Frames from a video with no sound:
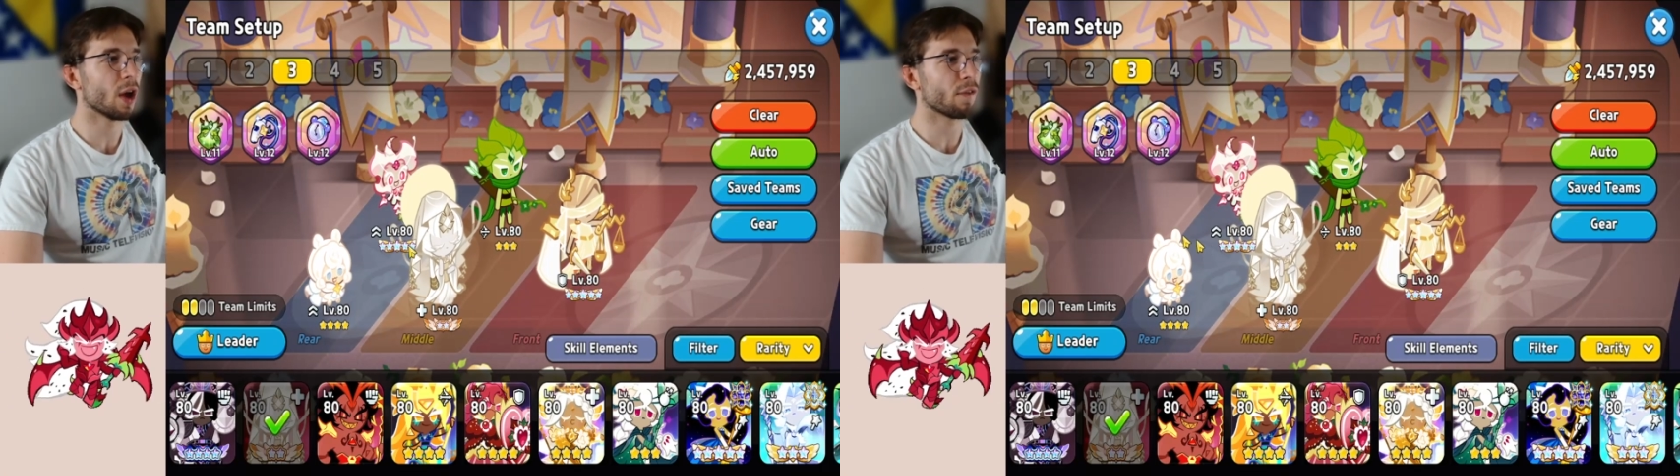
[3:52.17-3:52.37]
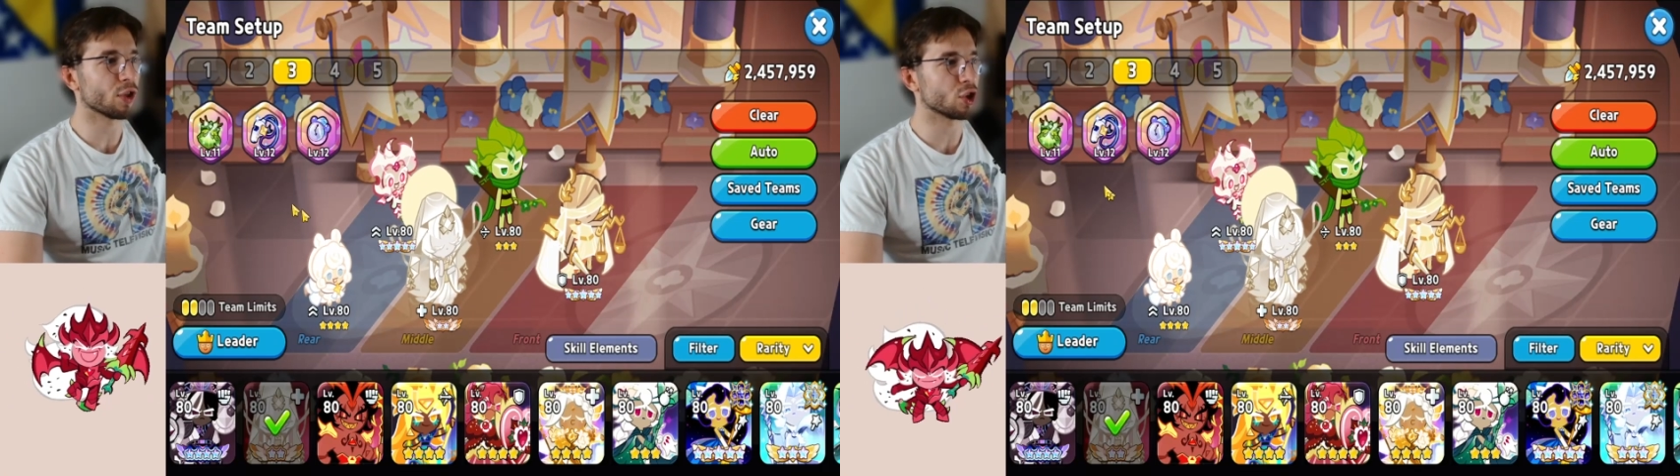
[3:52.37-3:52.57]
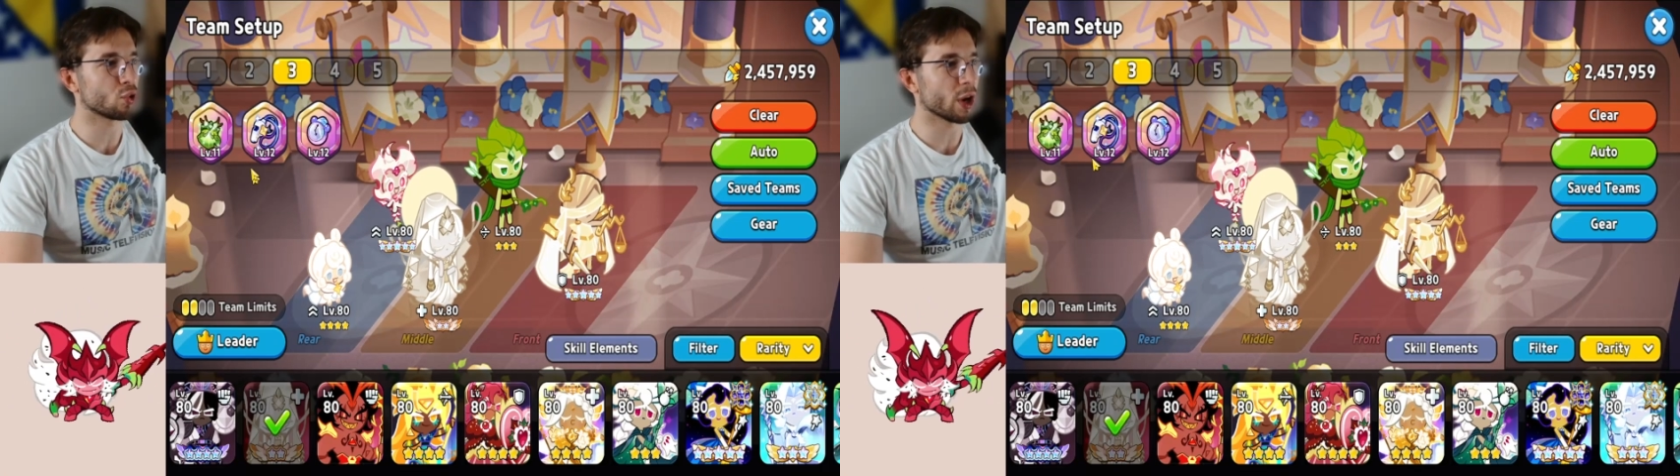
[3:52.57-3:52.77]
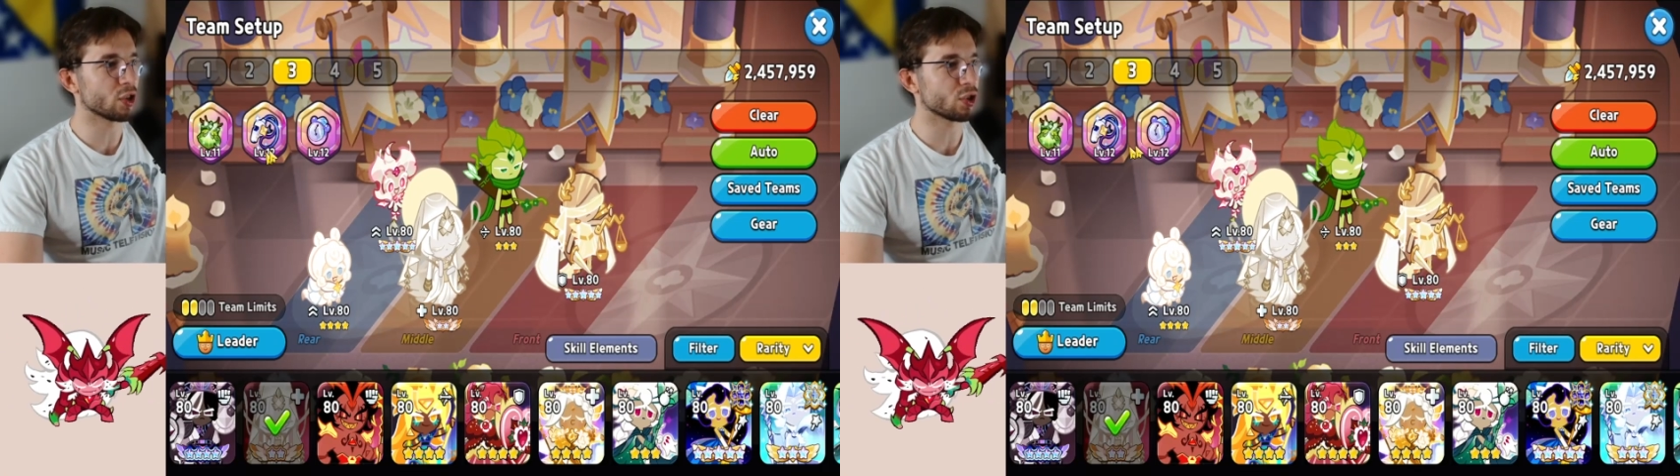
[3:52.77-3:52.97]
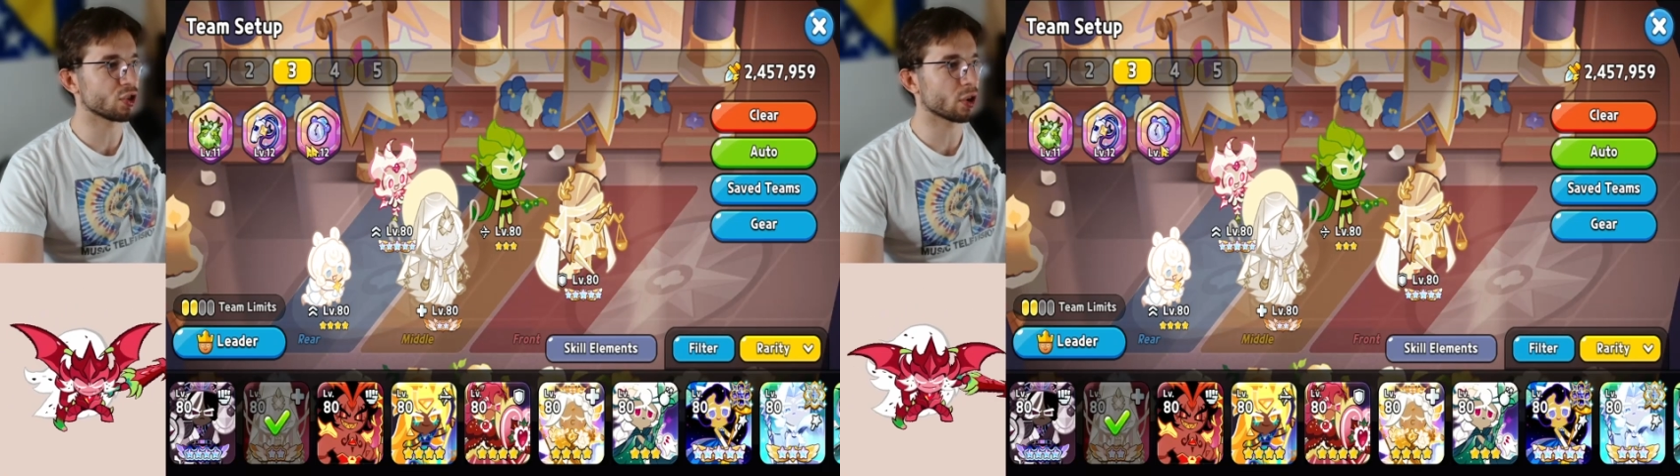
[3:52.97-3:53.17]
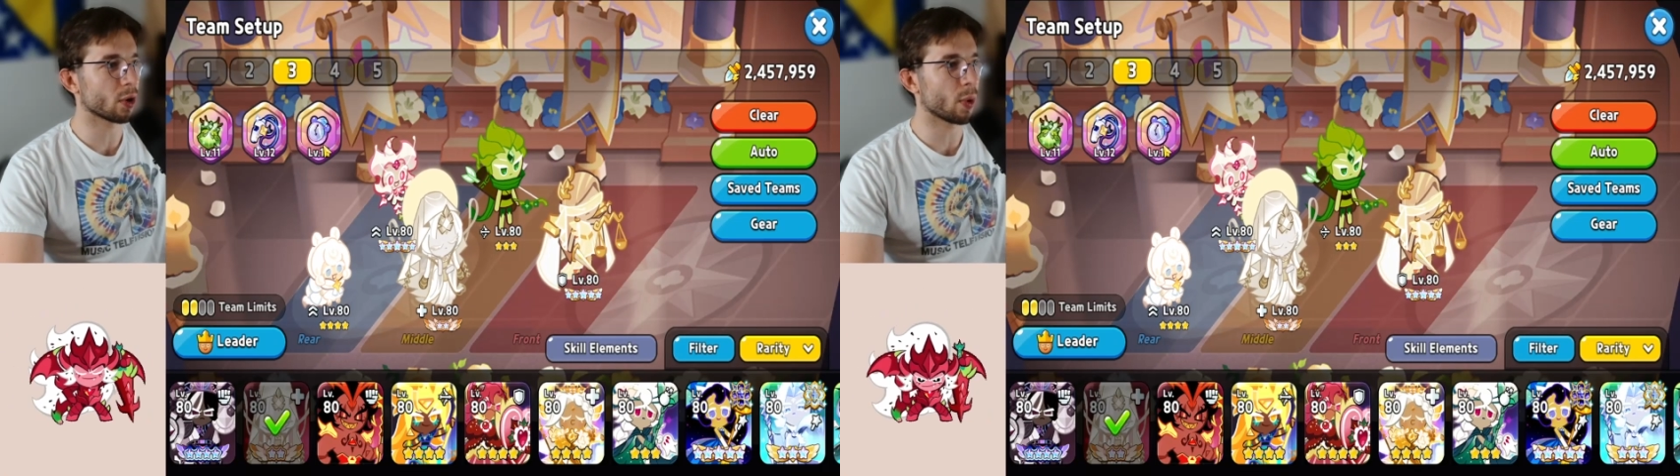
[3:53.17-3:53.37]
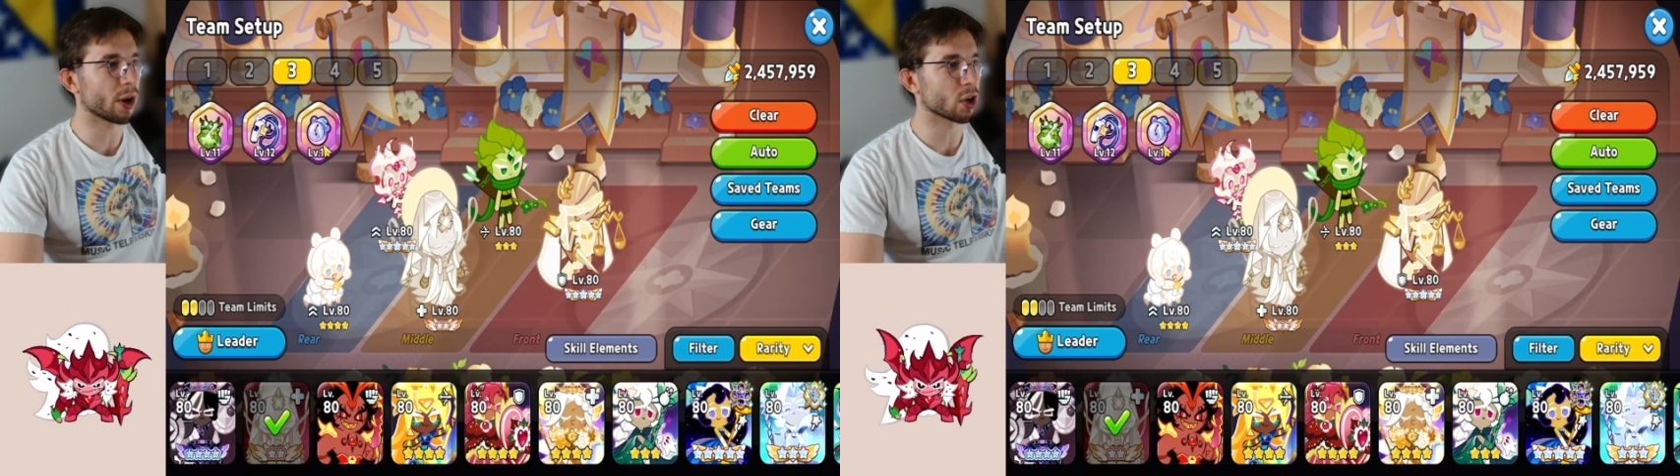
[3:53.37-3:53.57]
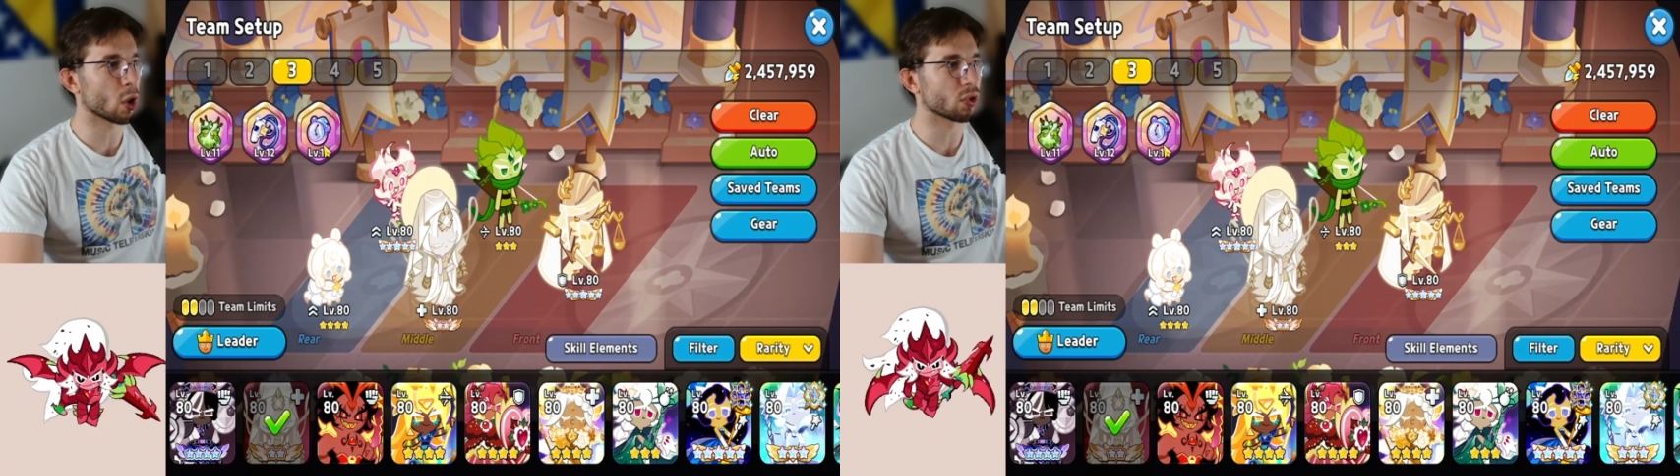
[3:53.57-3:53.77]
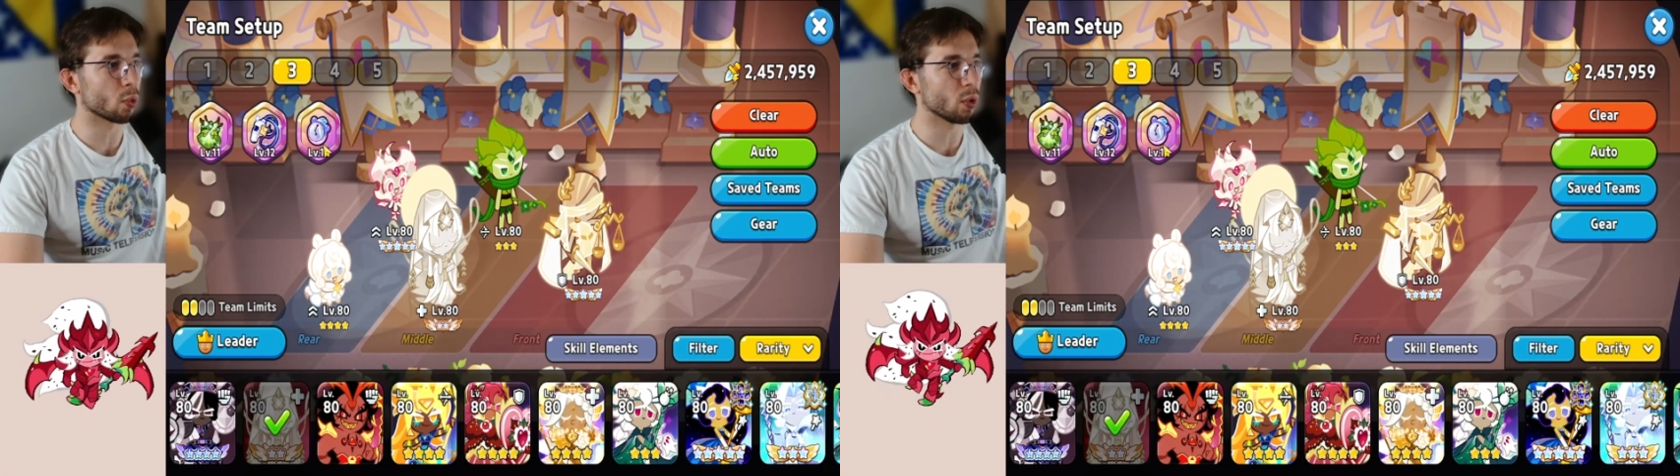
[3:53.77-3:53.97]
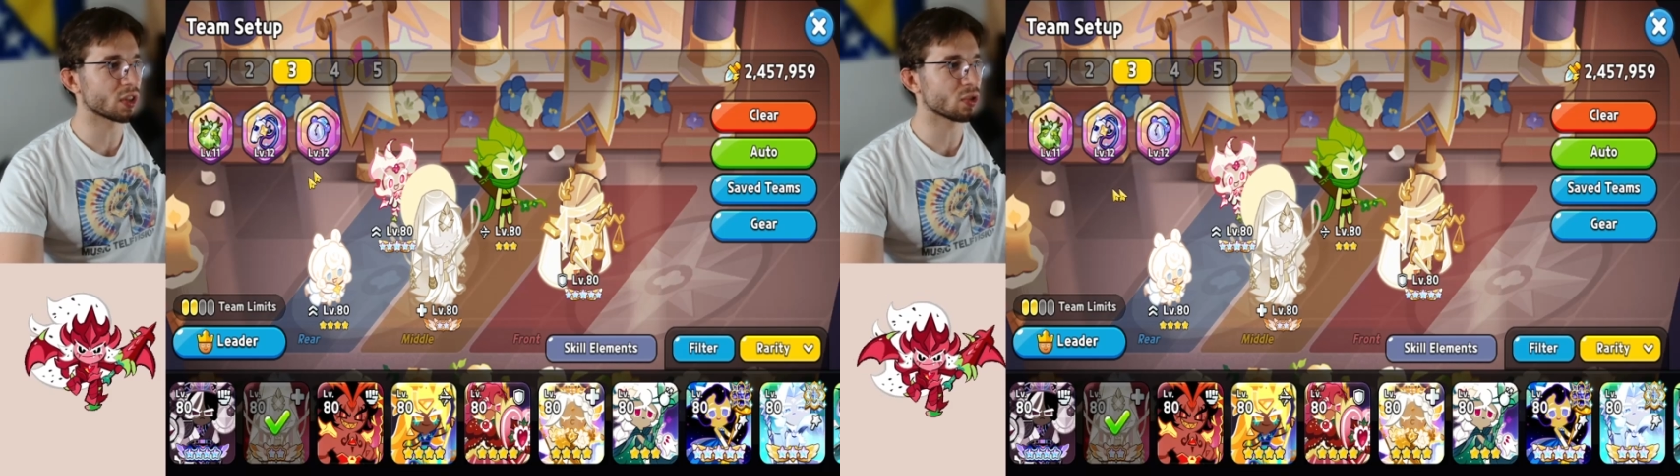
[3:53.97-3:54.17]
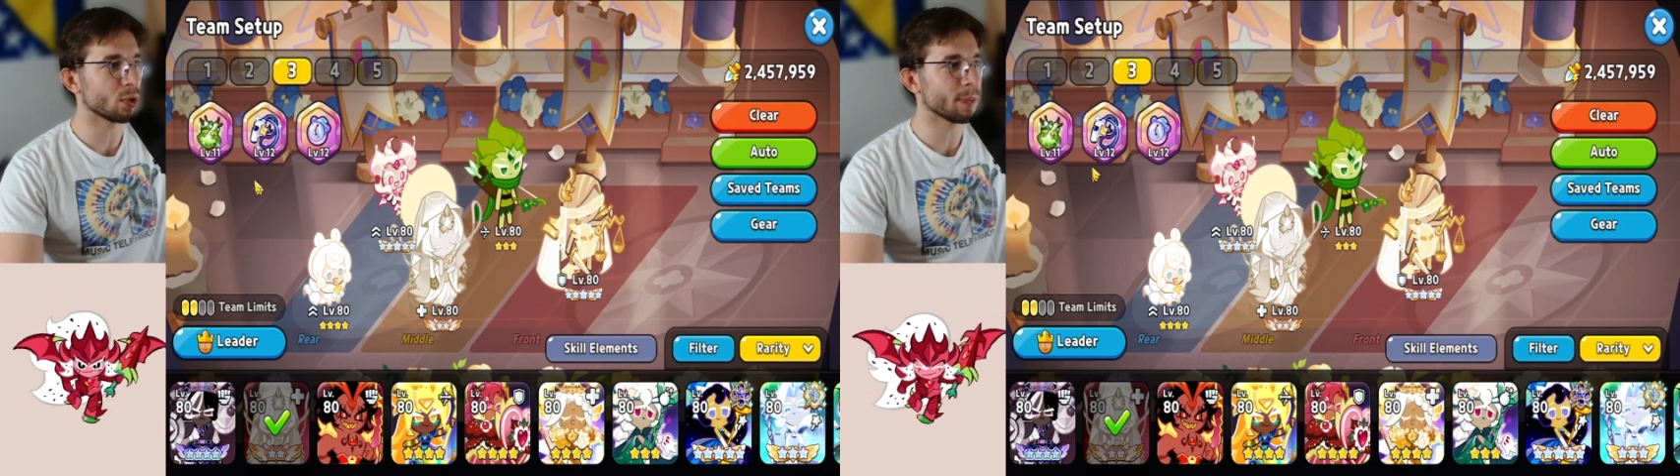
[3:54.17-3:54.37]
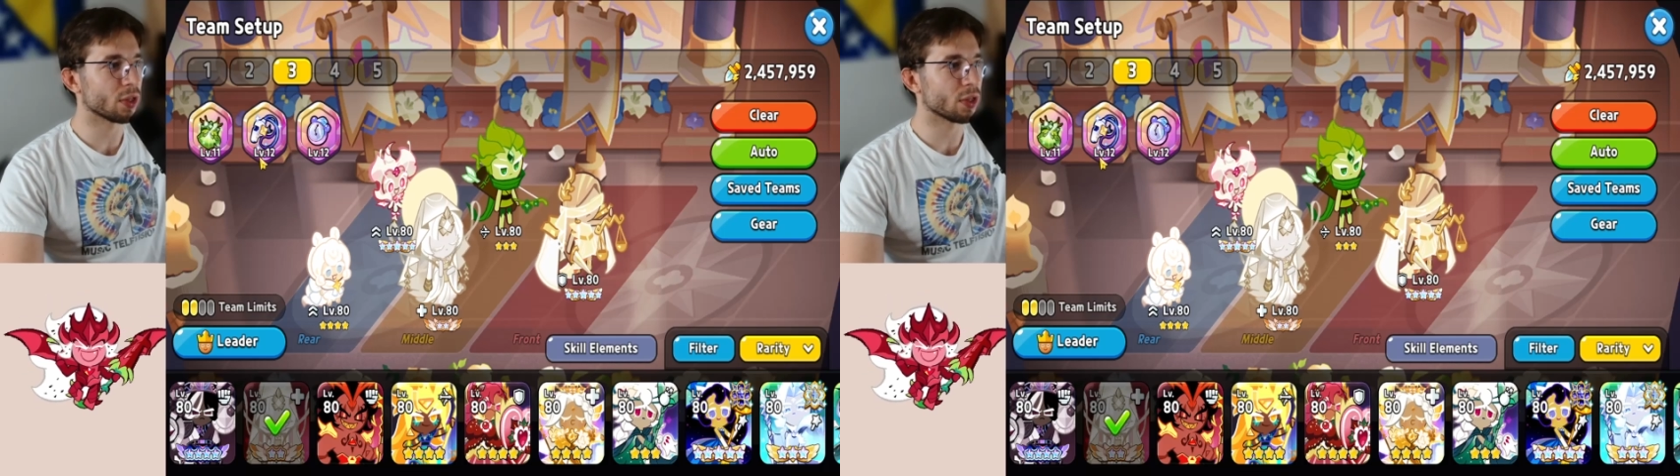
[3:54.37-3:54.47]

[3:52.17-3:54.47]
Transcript: For the treasures, you're going to want to go with the Whistle,